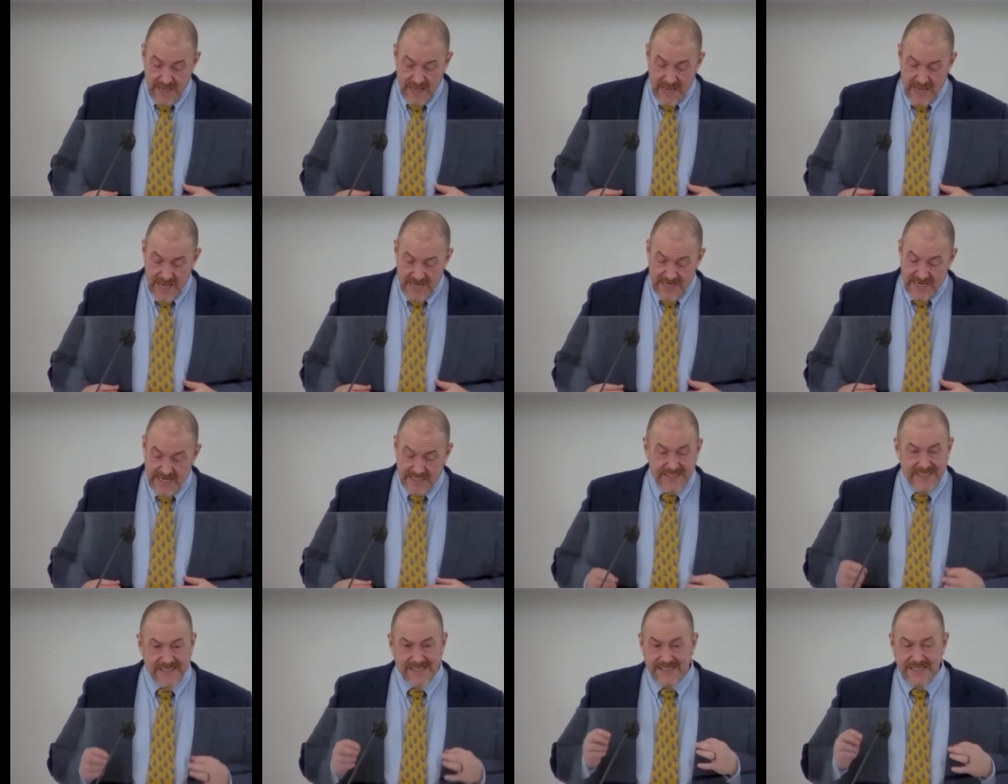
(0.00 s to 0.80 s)
and yet
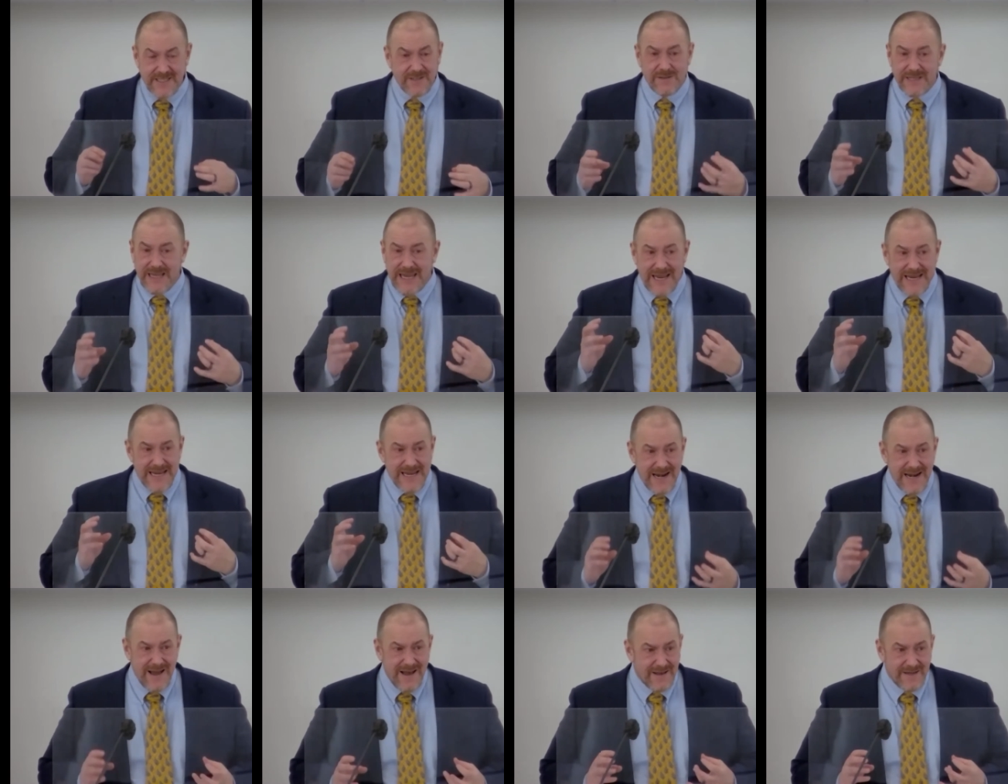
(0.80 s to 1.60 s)
still
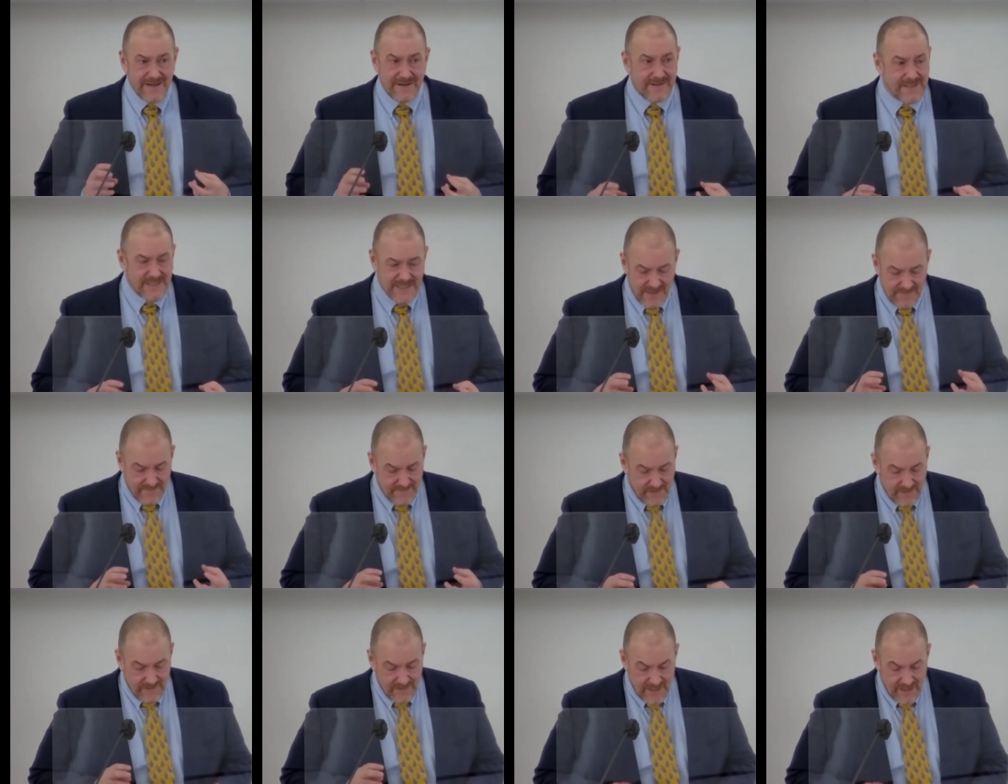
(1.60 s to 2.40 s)
cannot understand
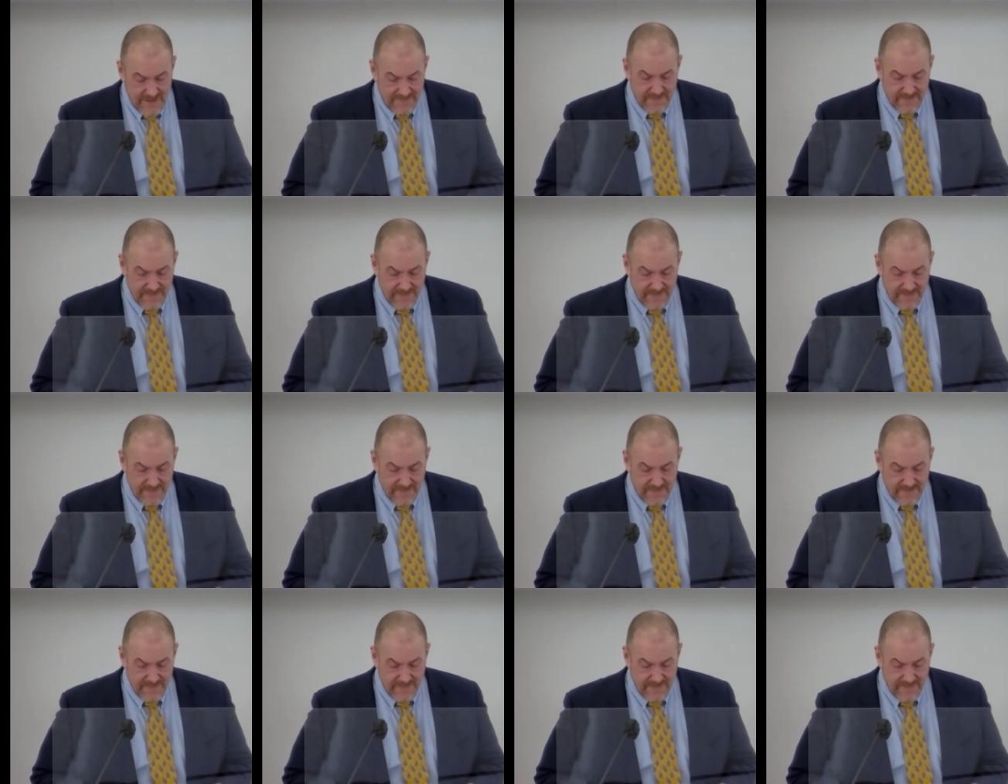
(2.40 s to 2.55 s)
for the life of